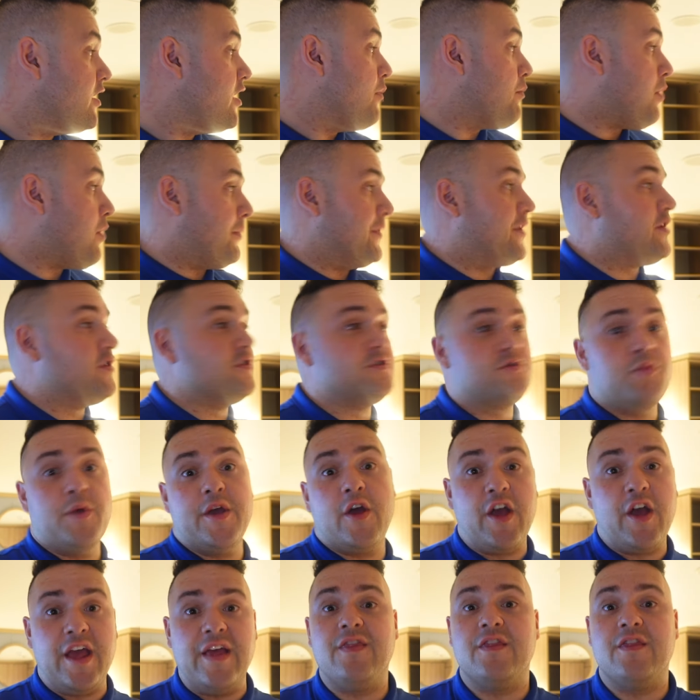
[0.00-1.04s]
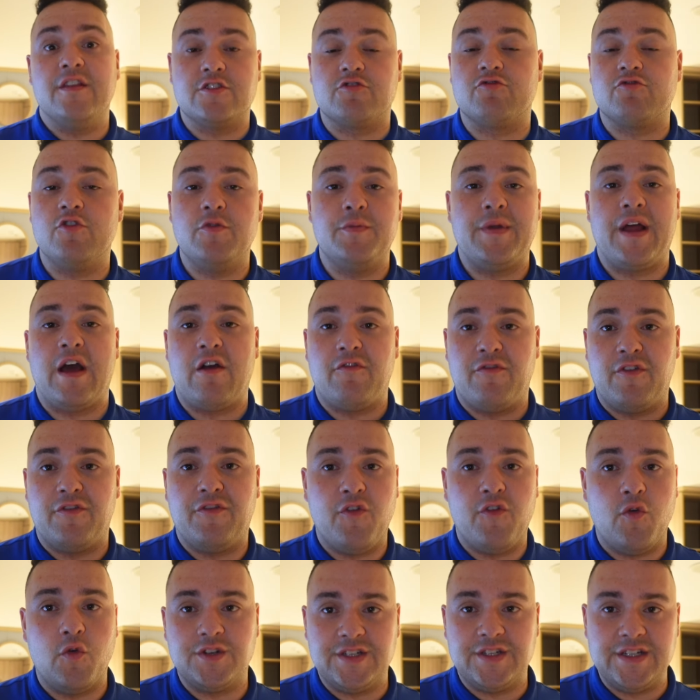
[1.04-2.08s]
But because we are in this room now for
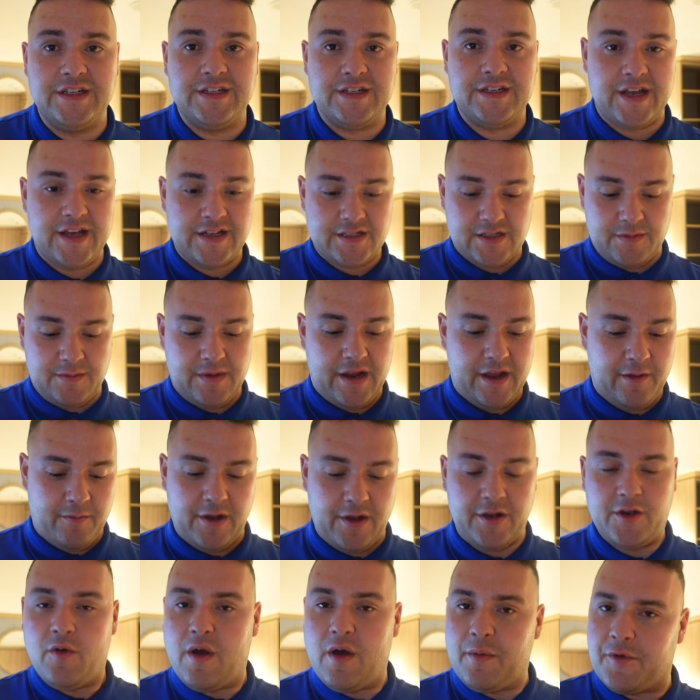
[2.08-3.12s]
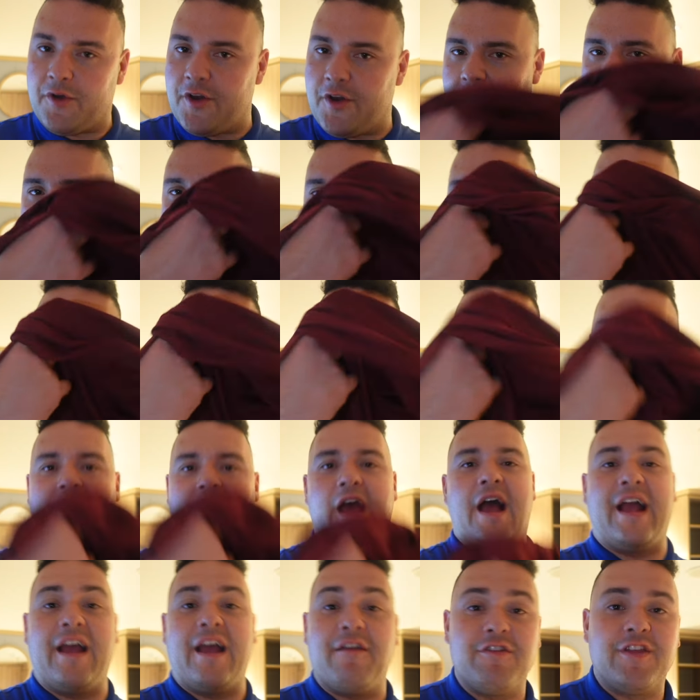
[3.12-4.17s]
14 days, I'm like, well, no, I'm gonna
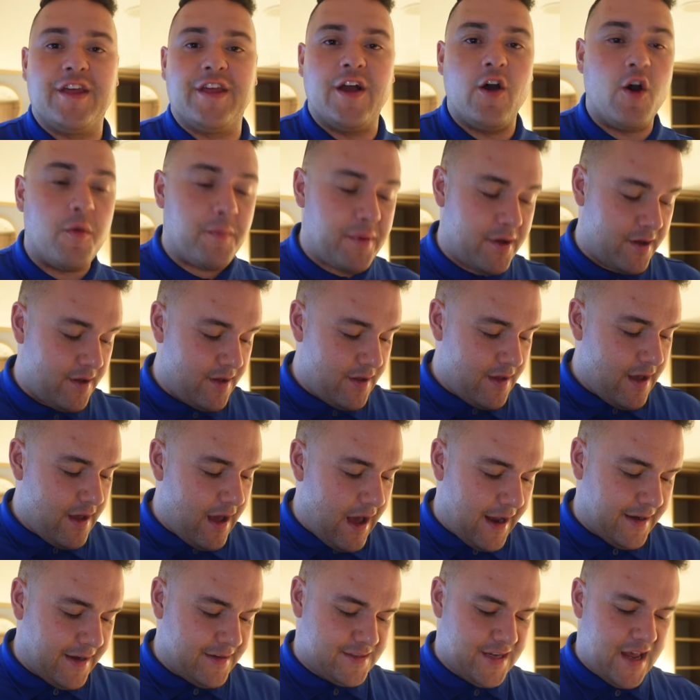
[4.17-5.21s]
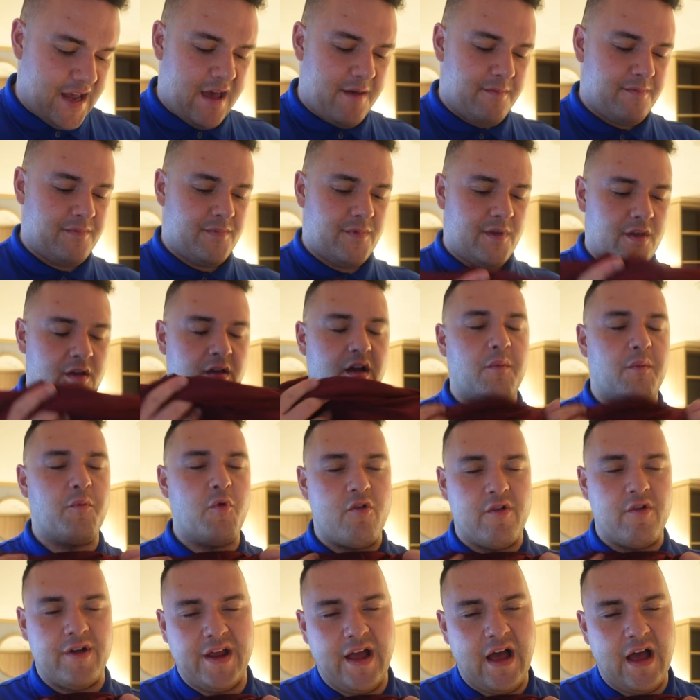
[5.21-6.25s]
hang everything up. And I'm
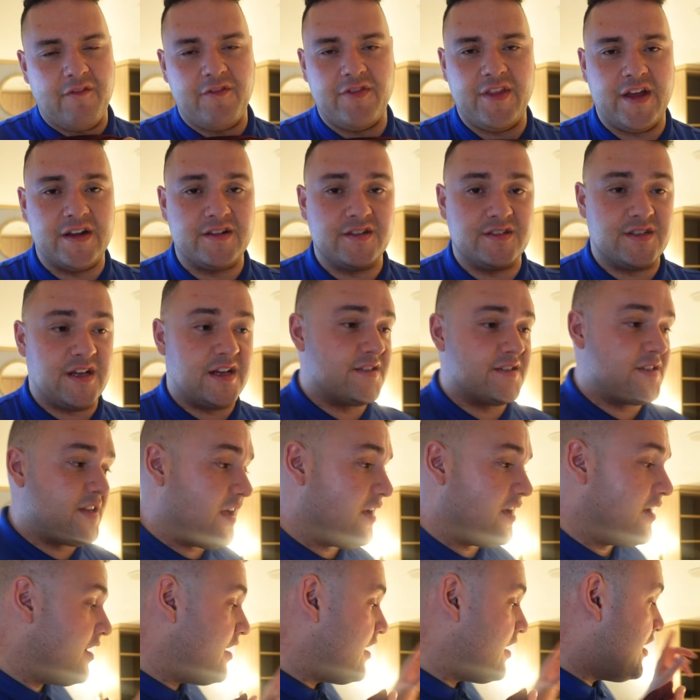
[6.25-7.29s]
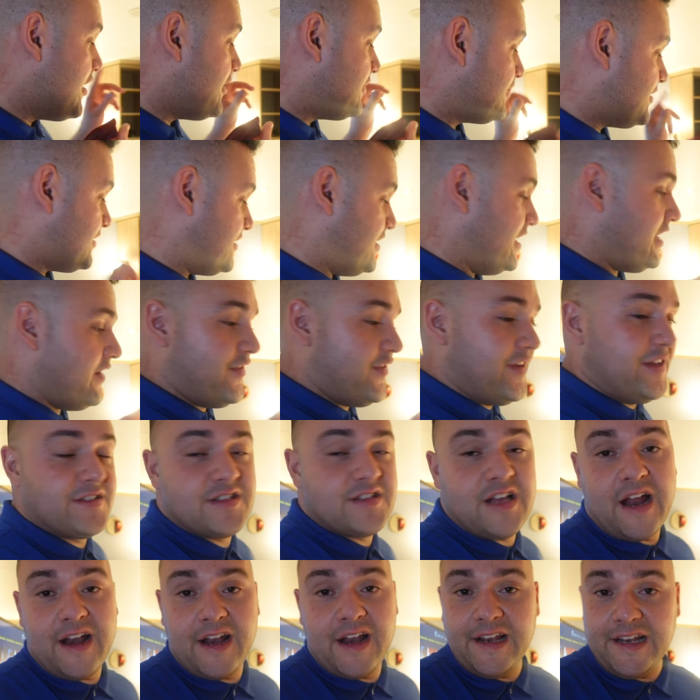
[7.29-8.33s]
already having that disaster. Stevie's
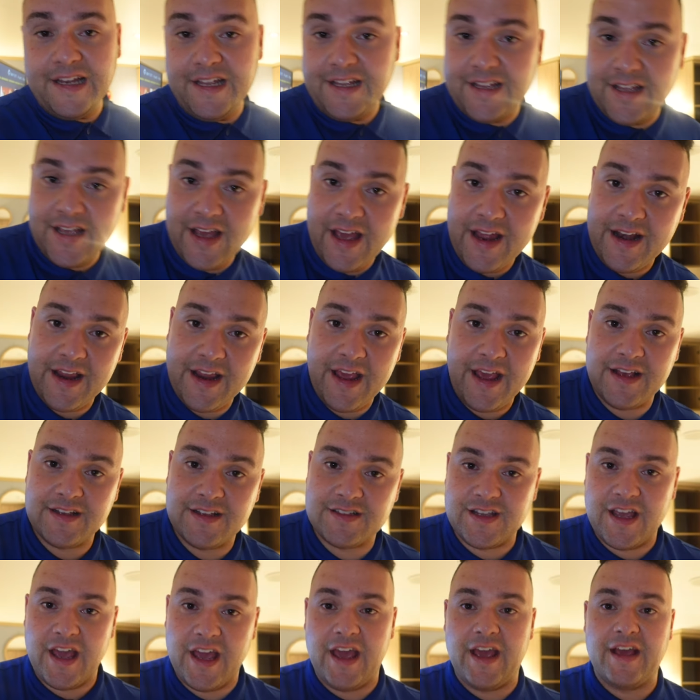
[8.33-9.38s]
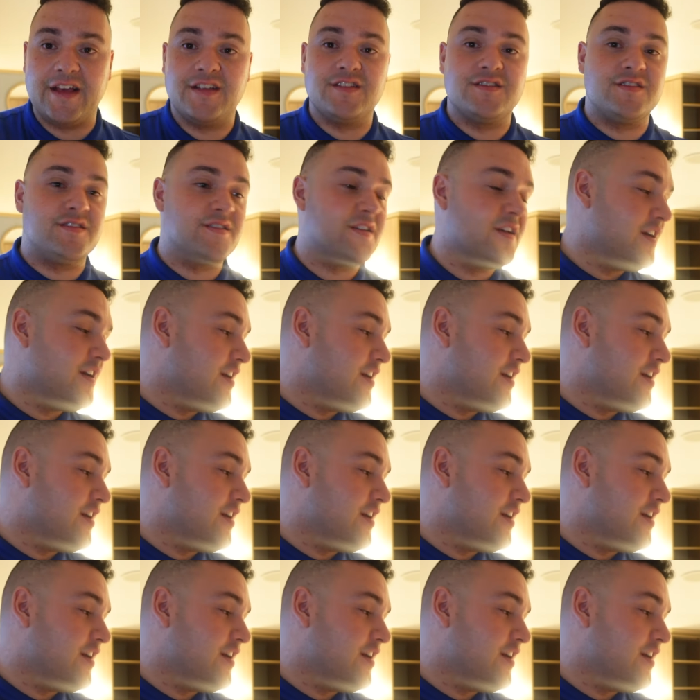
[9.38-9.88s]
had a leak in his case.